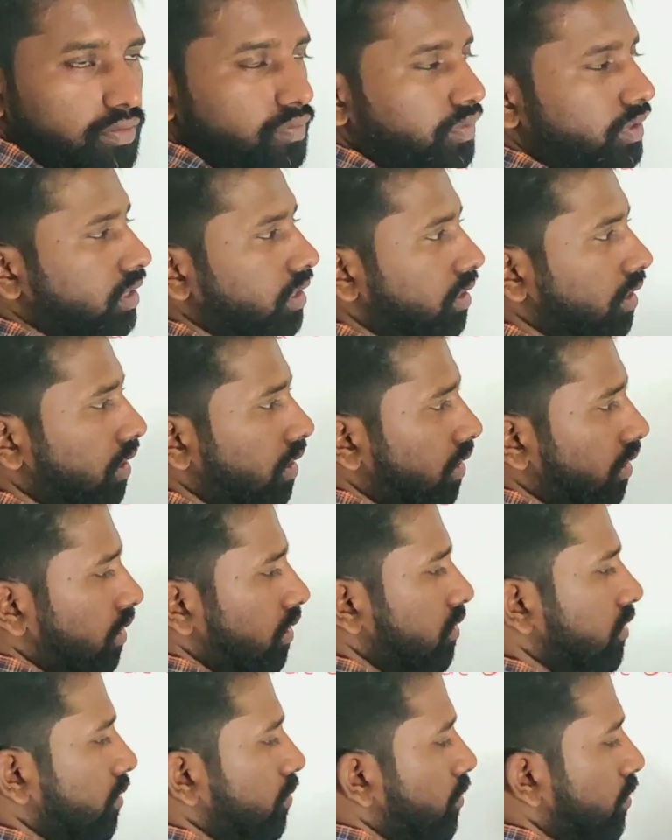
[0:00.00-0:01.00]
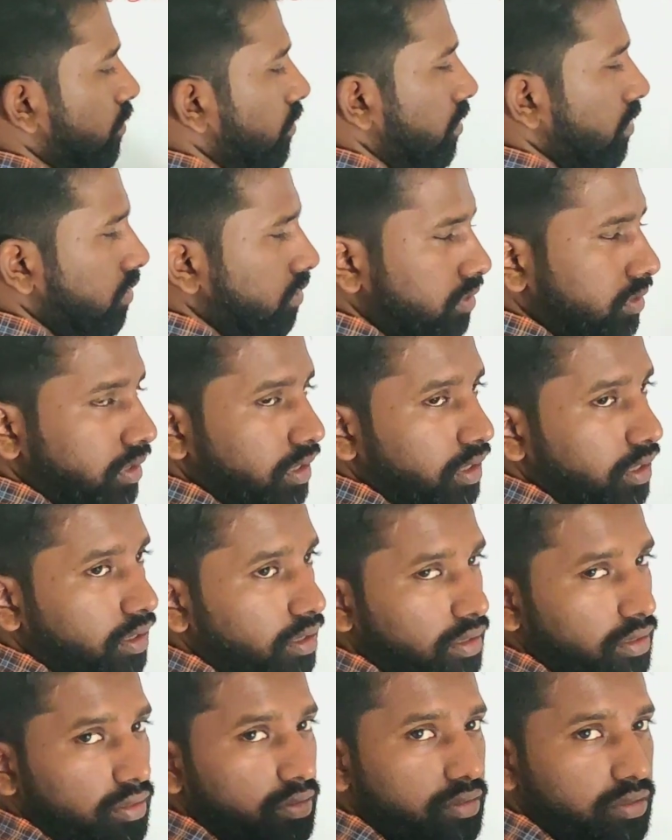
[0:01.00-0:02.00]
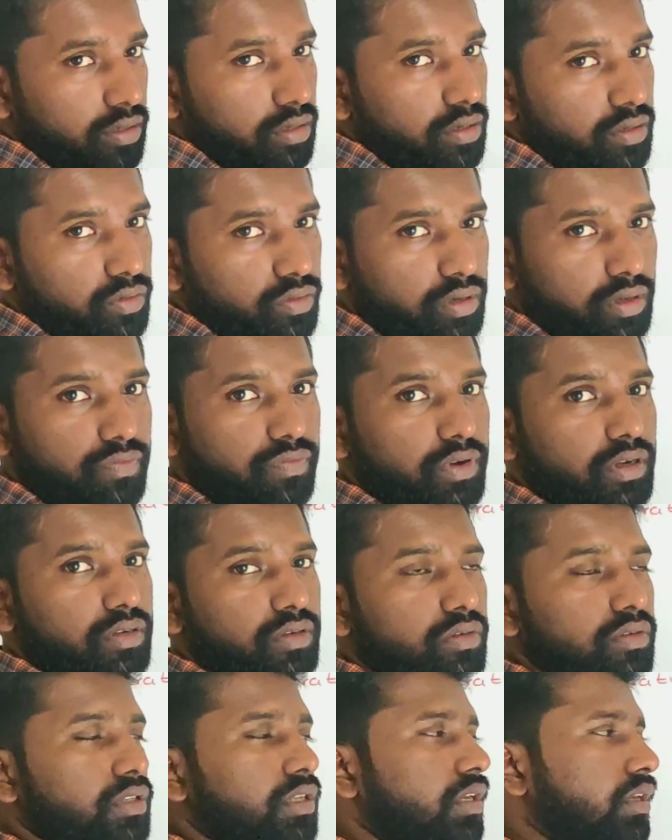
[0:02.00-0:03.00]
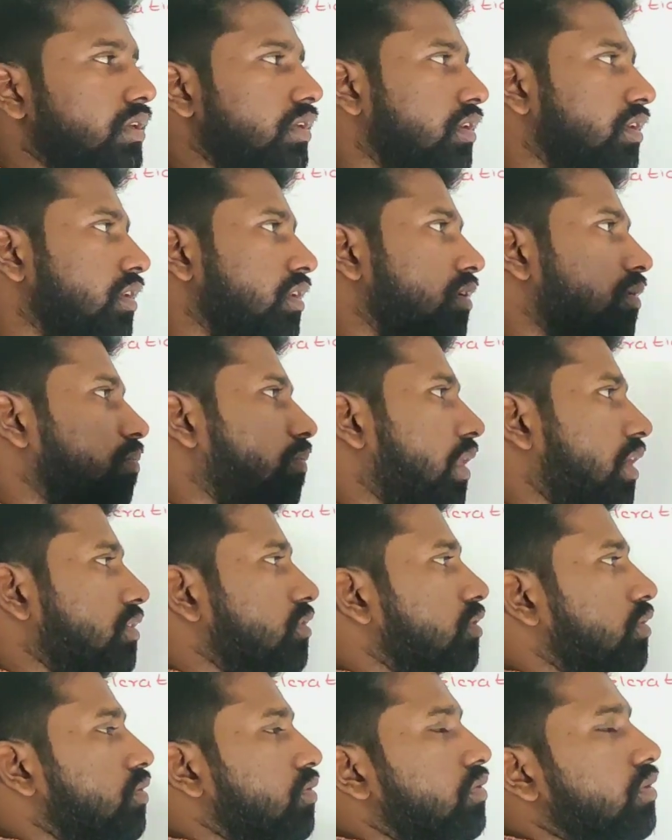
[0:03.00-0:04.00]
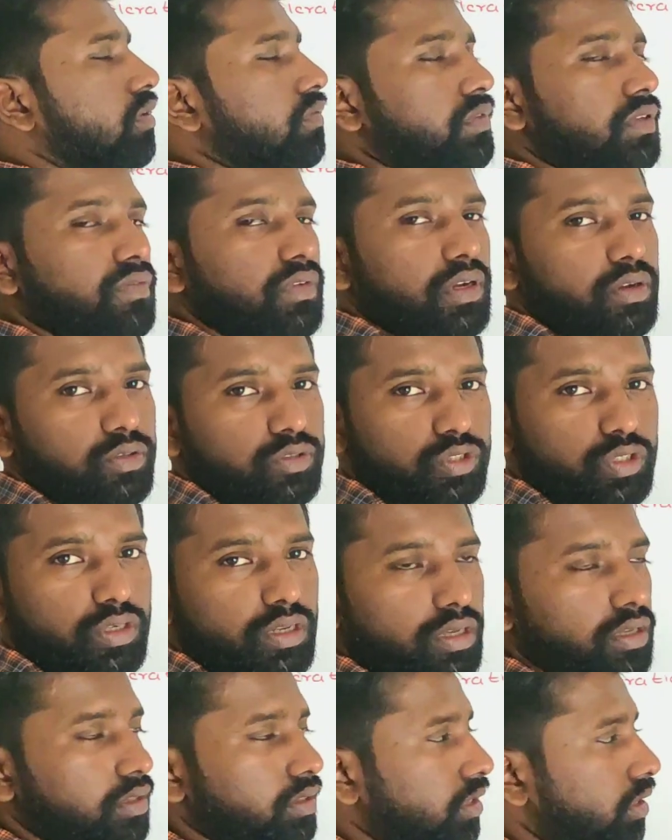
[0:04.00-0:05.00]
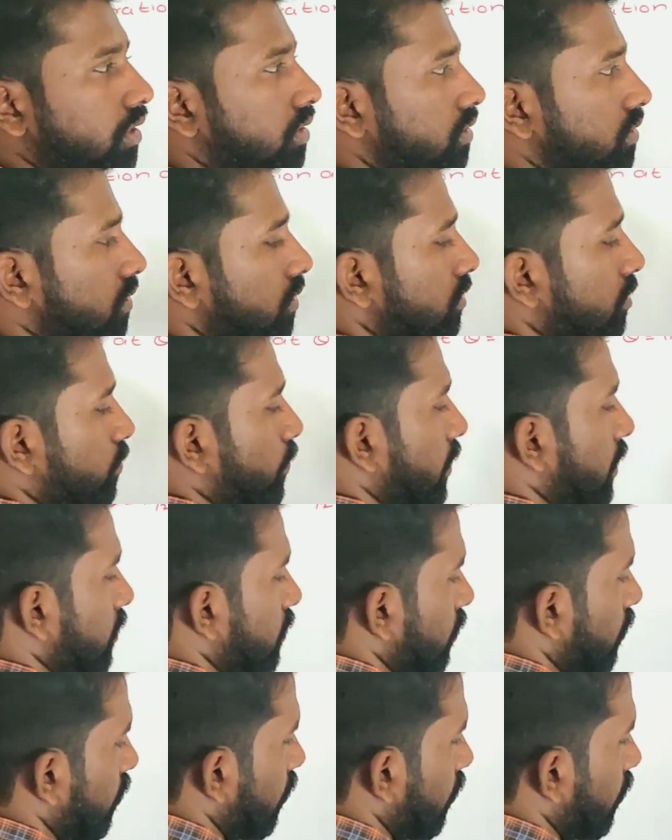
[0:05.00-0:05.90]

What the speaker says: We can directly substitute it, and you can find out the magnitude of the velocity, that is the speed.